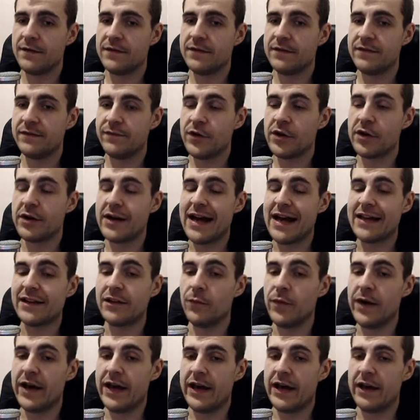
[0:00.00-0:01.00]
figured out the
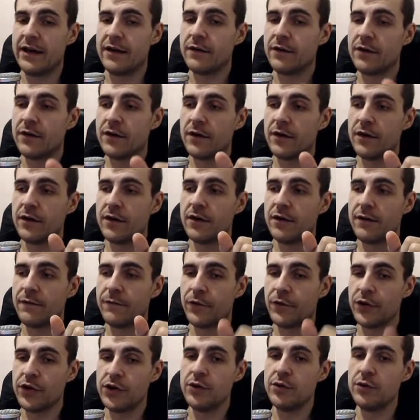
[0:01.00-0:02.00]
way
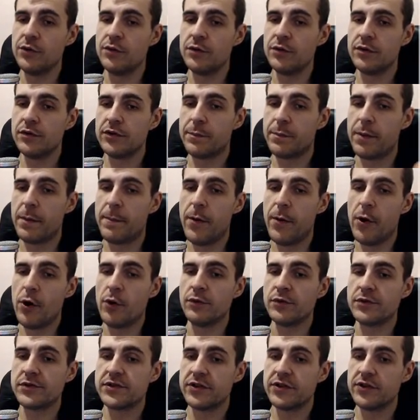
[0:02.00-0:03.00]
for you to
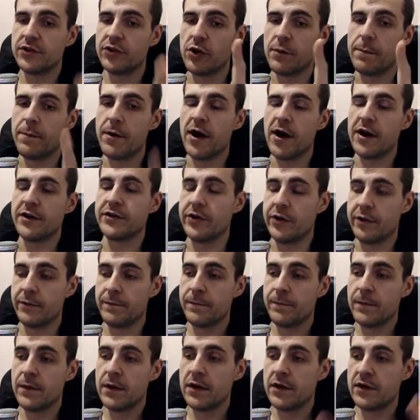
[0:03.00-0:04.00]
propose to your partner.
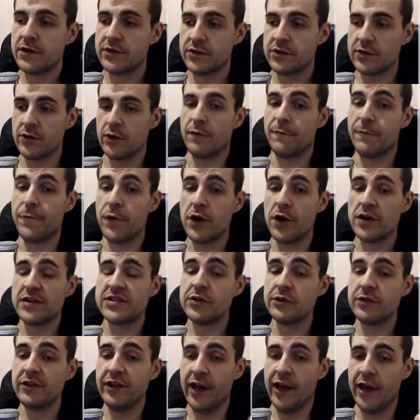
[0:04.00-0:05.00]
So, first
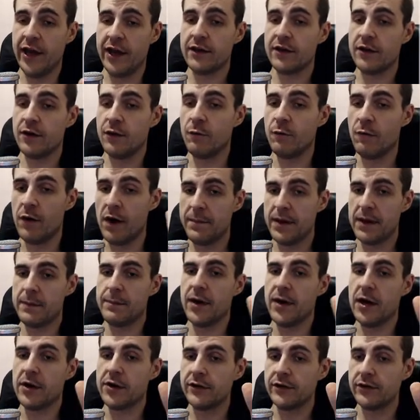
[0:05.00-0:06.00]
you take one big
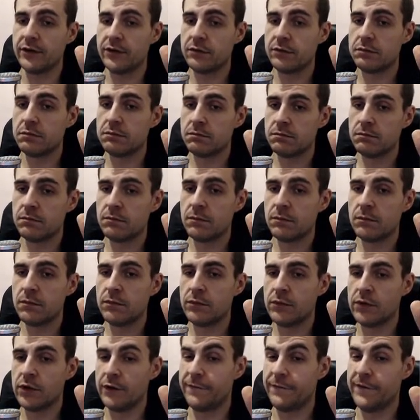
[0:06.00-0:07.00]
bucket,
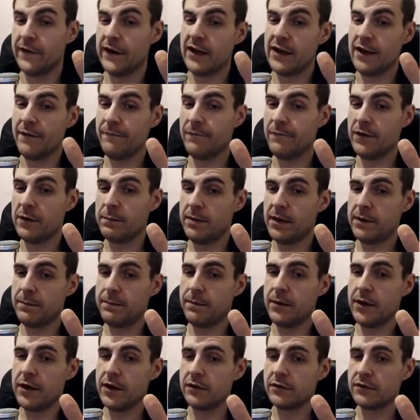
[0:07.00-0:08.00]
you fill it up with big
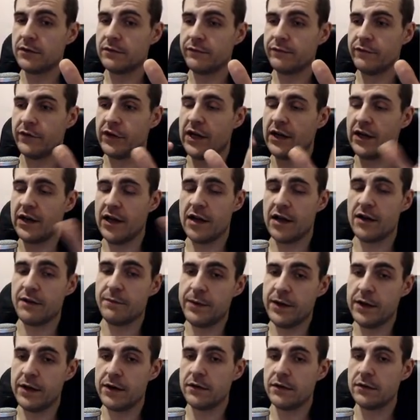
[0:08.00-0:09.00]
beer, with a lot of
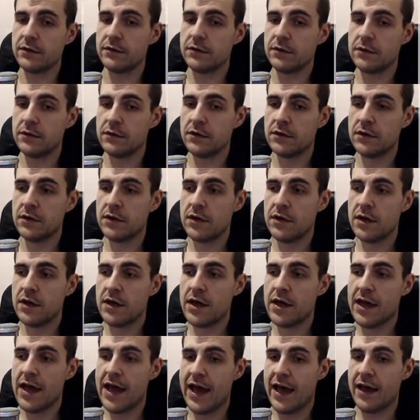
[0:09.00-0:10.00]
beer,
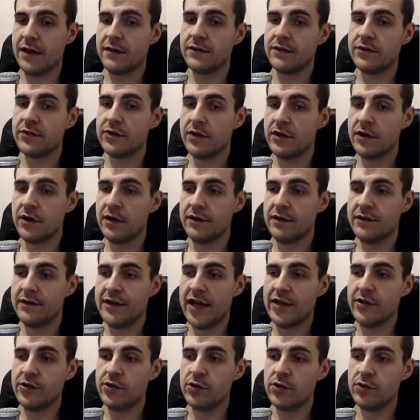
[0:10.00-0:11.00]
and
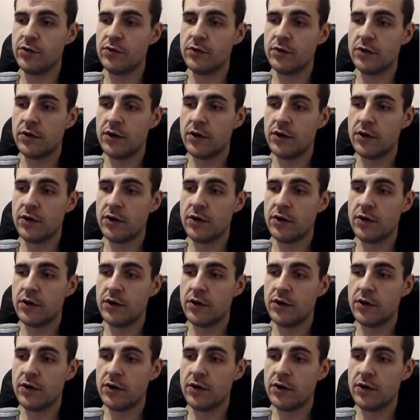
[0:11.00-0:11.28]
then you